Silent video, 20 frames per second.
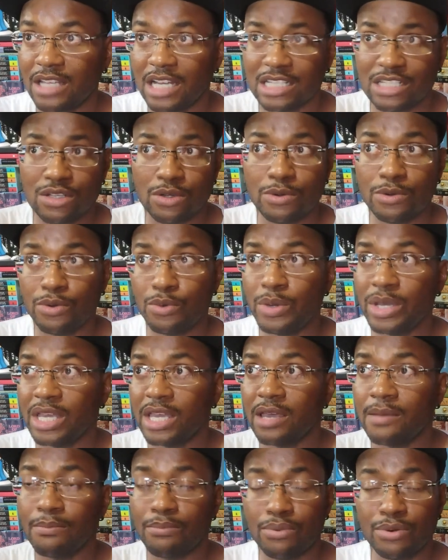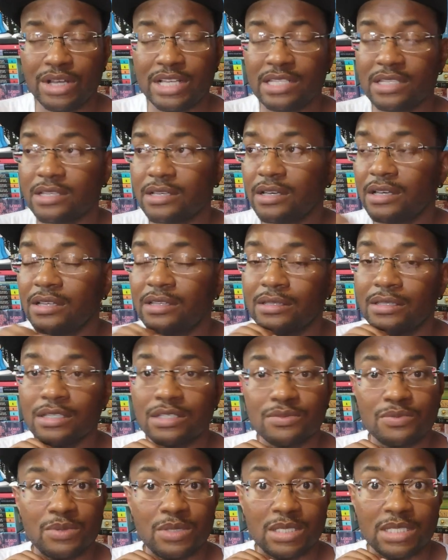thoughts quick and brisk,
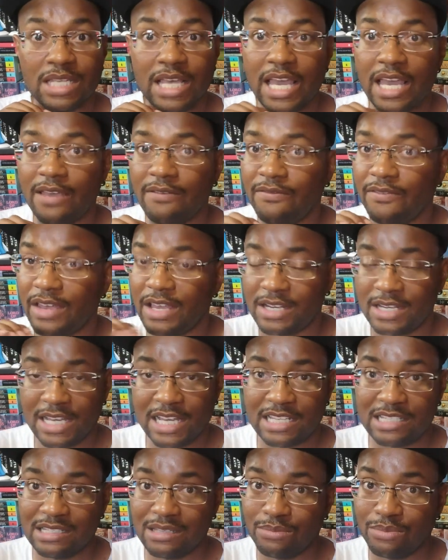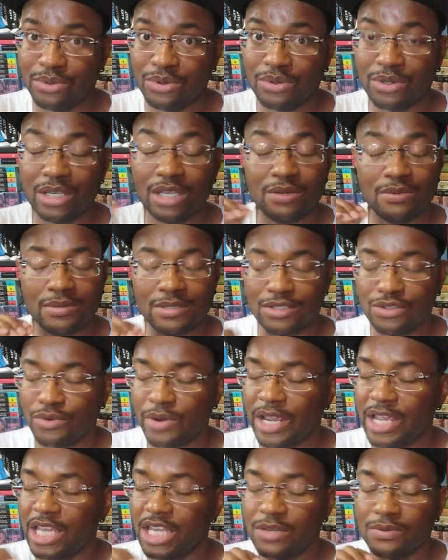this was a fantastic book. It was
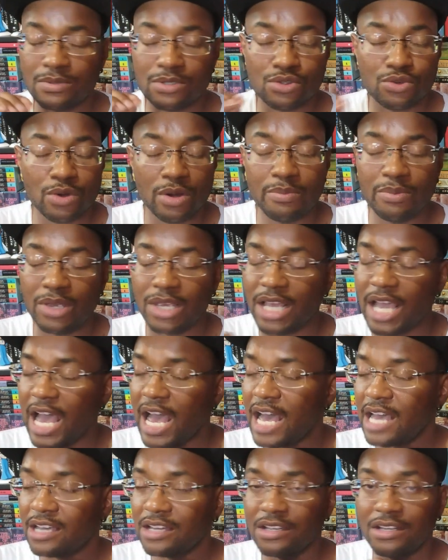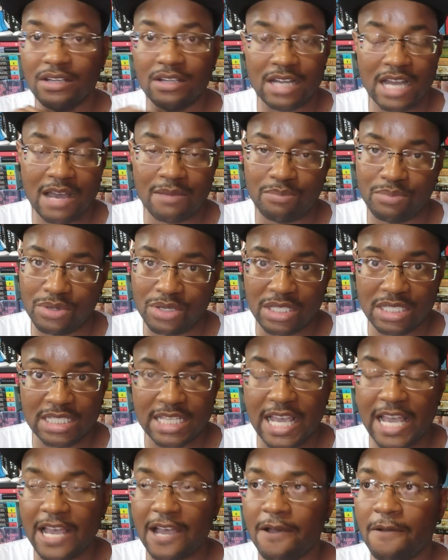great. It was gripping. I could not put it
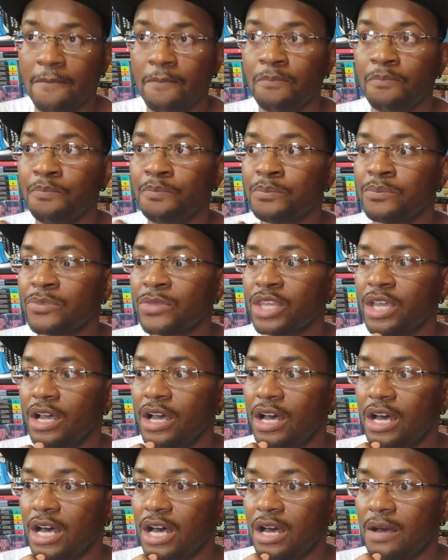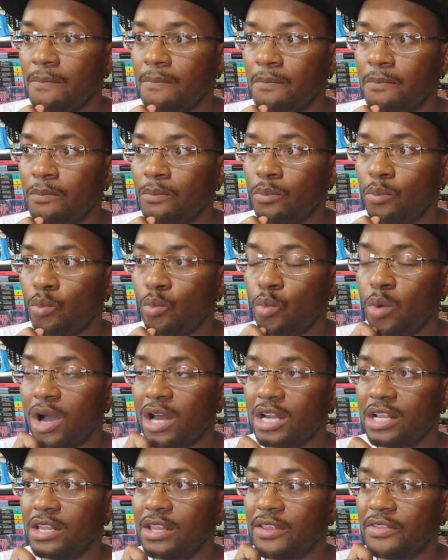down. Um,
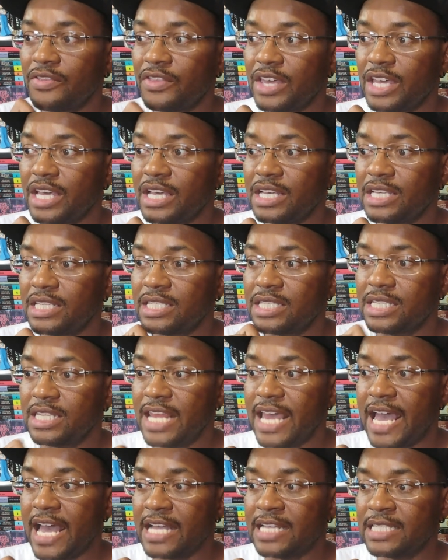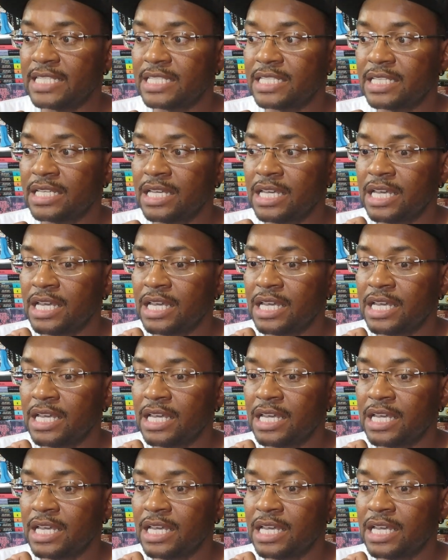one of the things that